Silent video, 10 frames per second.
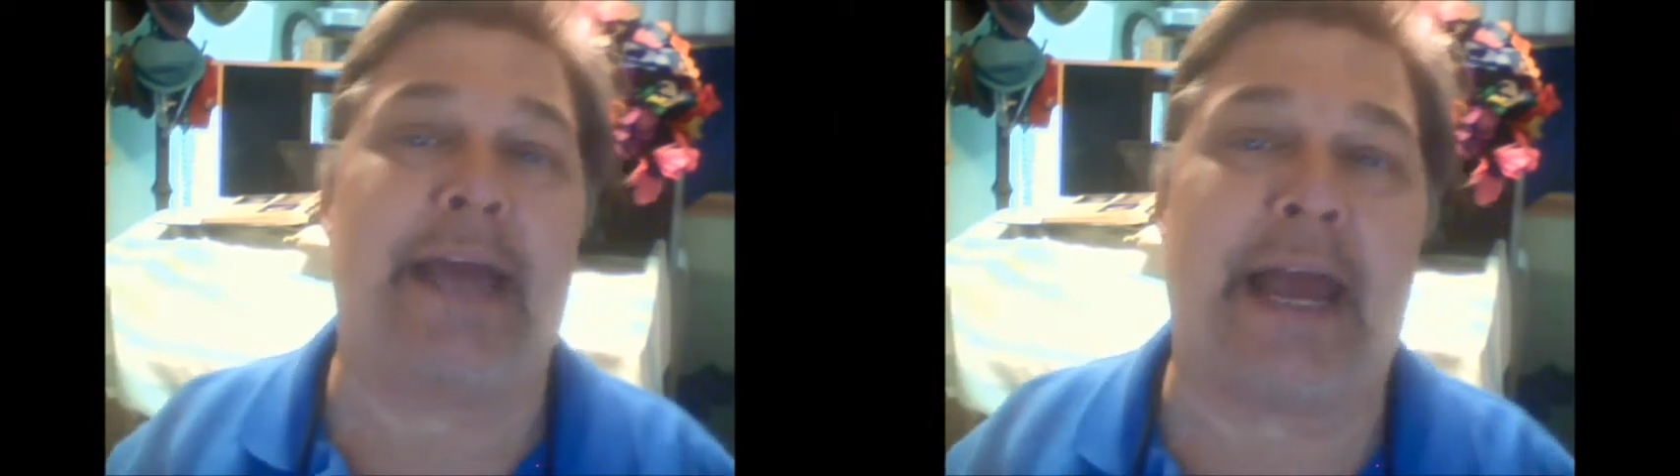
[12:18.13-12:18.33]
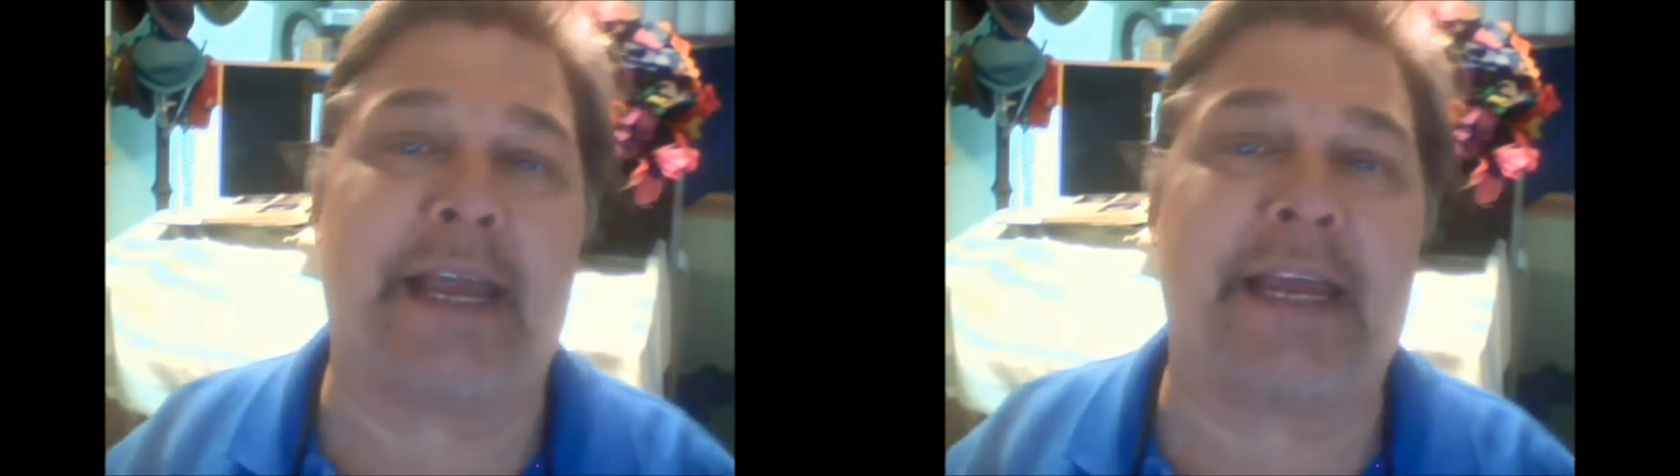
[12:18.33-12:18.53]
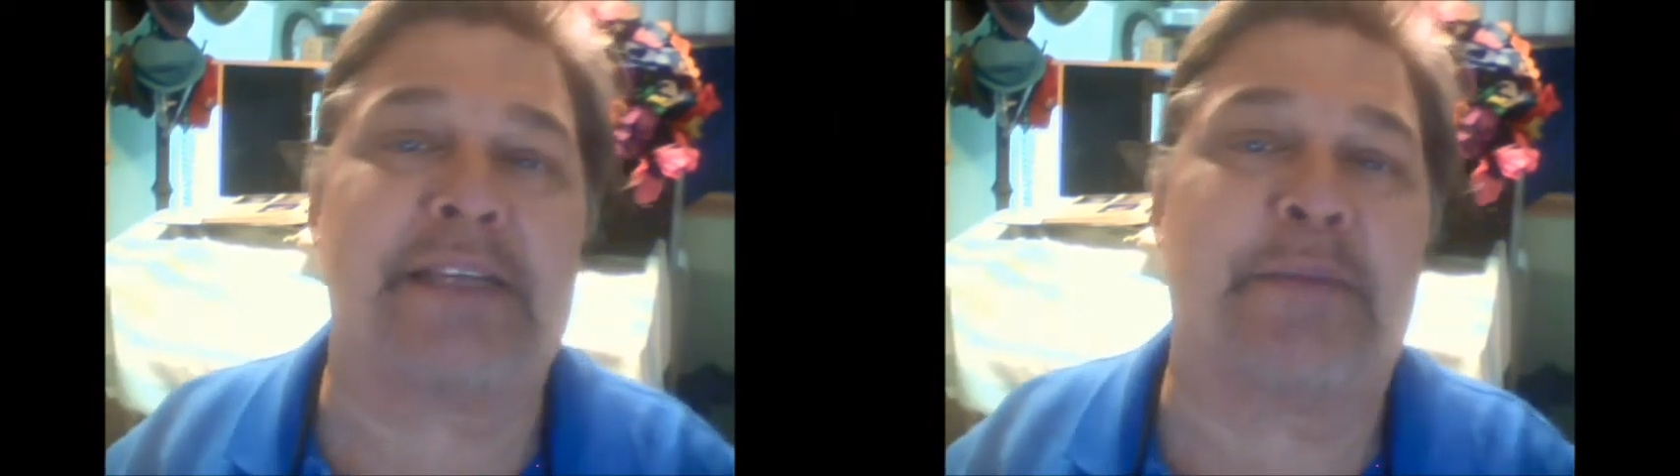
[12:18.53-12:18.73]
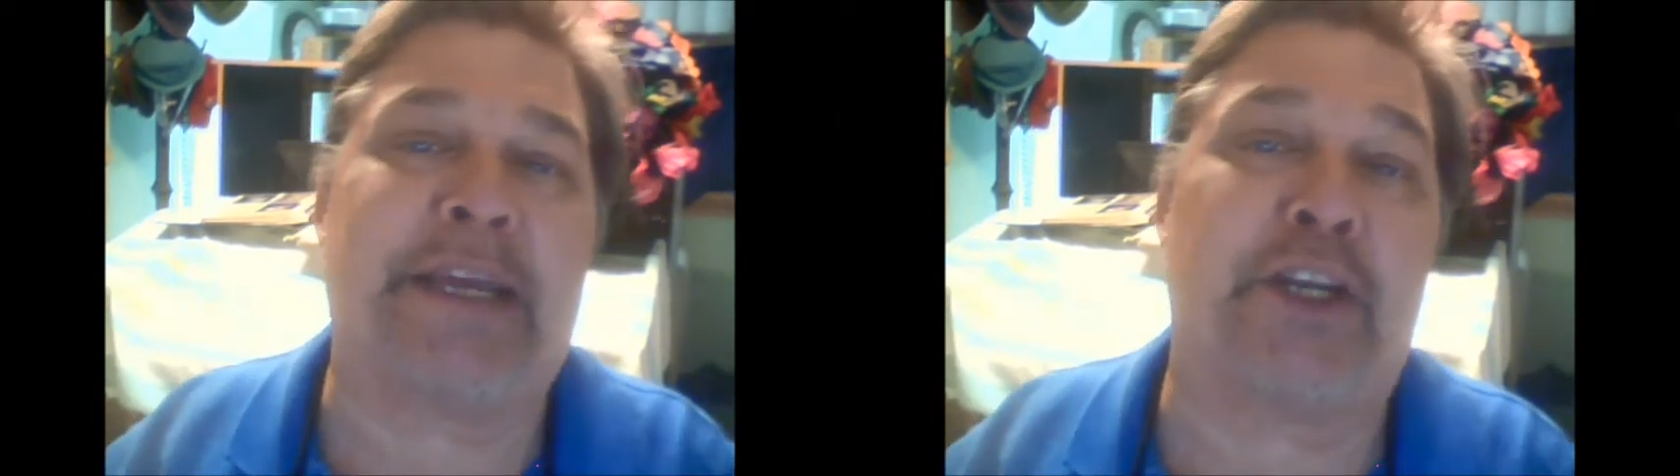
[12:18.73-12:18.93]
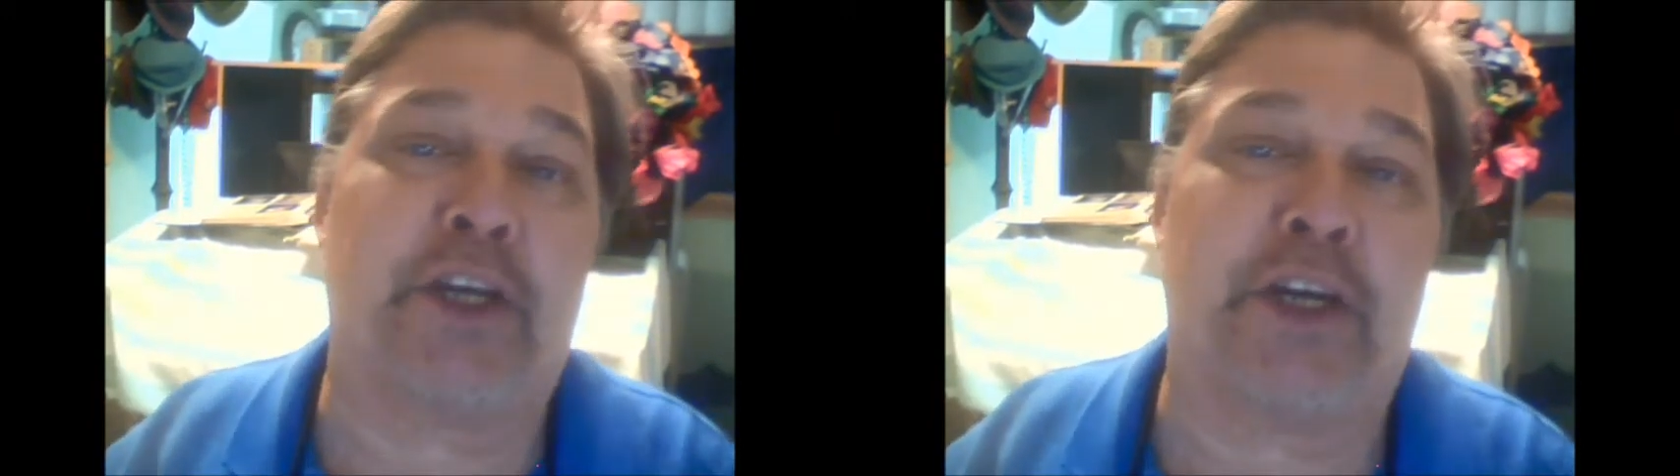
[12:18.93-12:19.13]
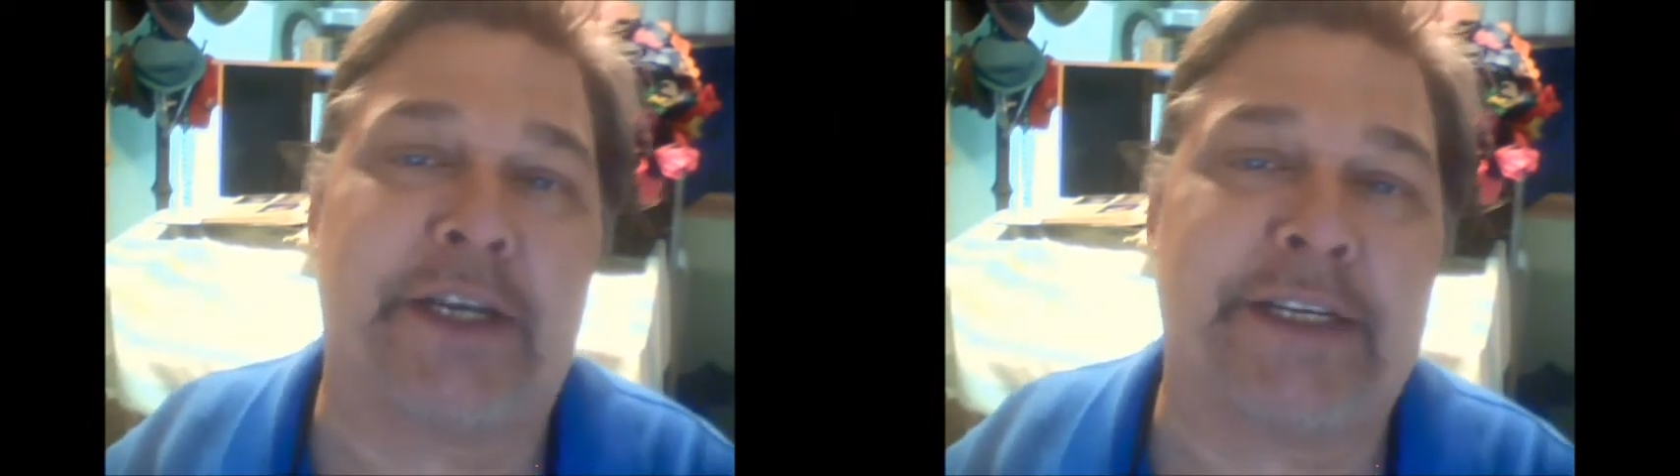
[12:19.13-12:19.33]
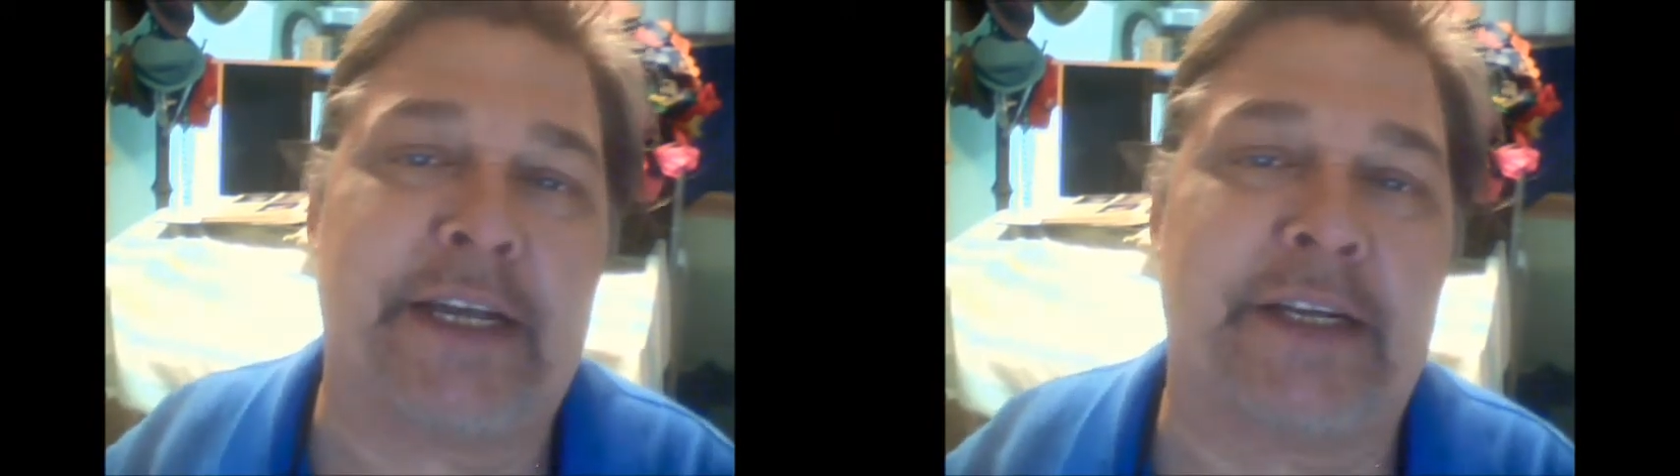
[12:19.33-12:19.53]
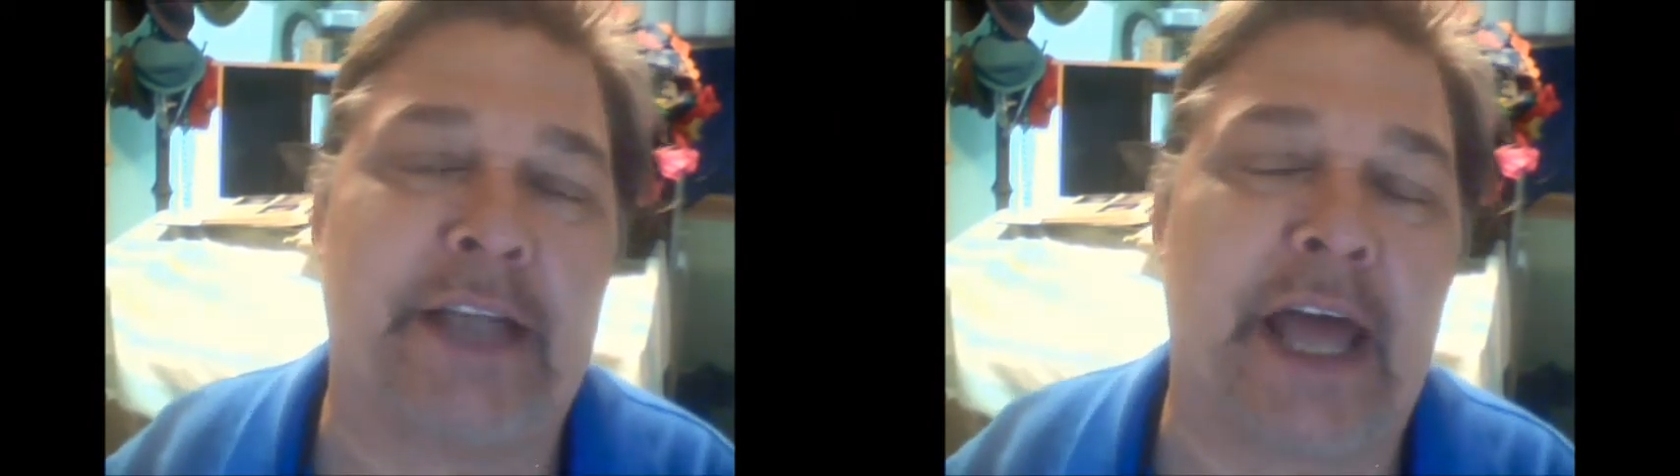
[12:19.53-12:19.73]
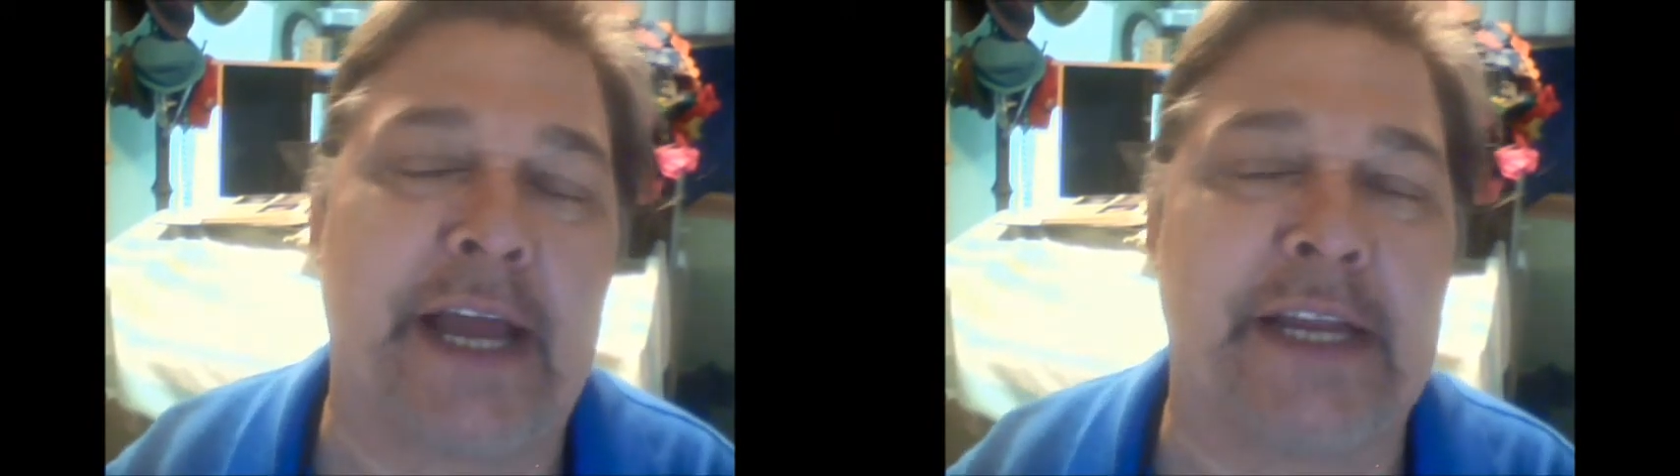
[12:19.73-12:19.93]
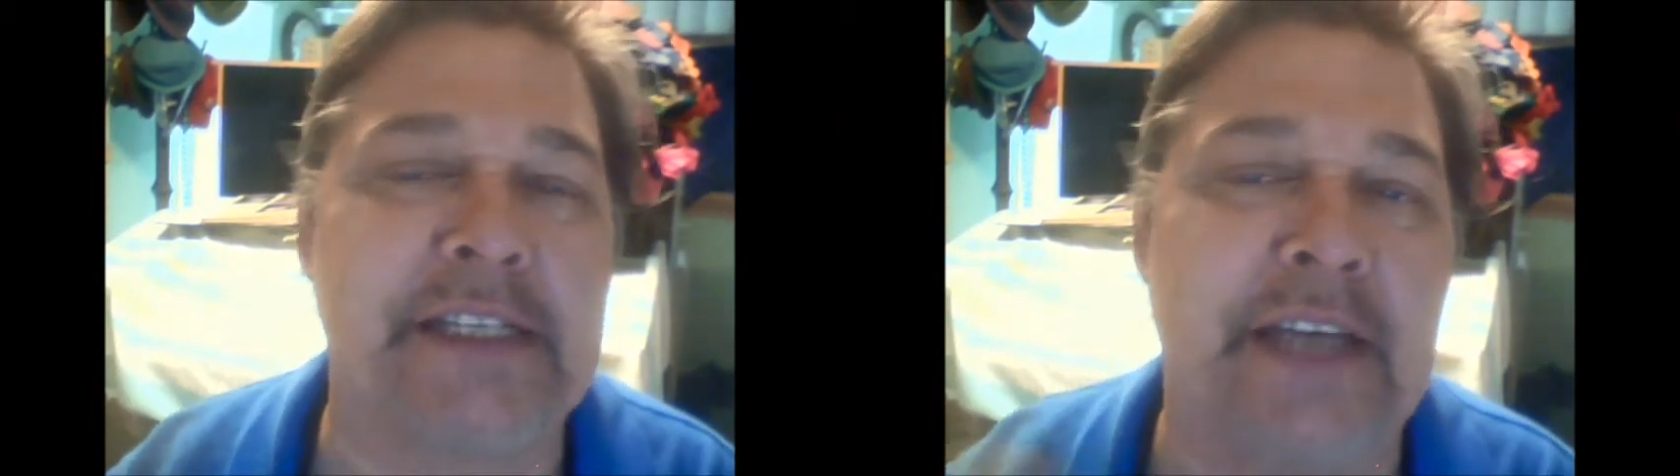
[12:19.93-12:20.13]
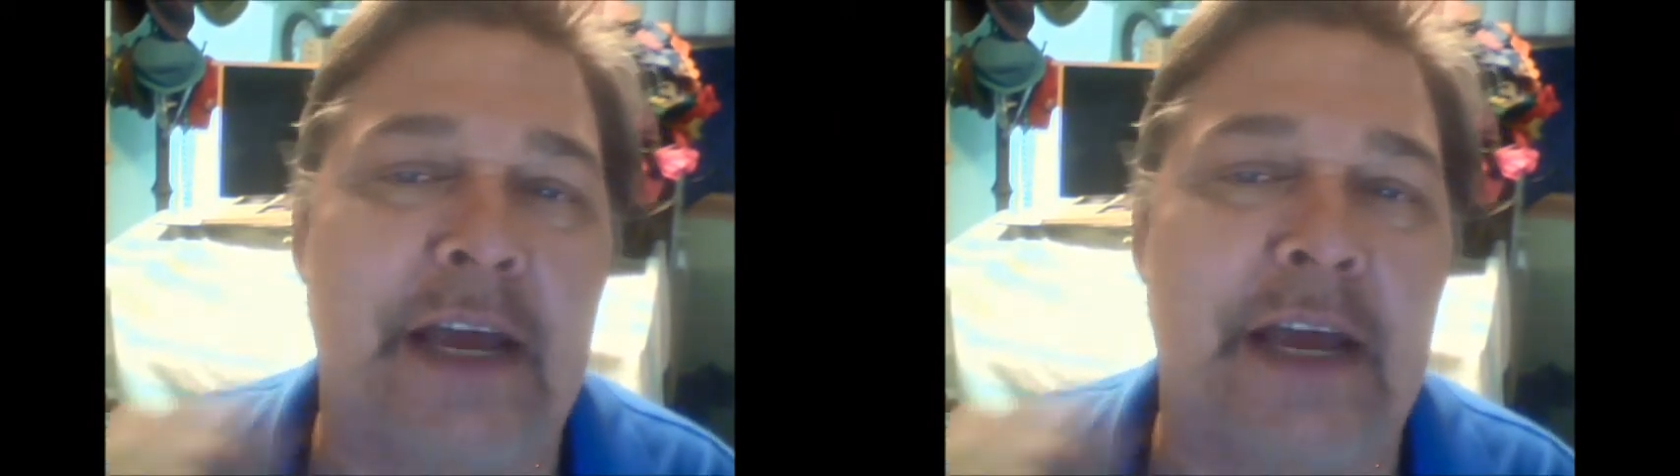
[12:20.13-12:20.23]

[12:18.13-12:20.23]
I guess I'm getting good at telling lies.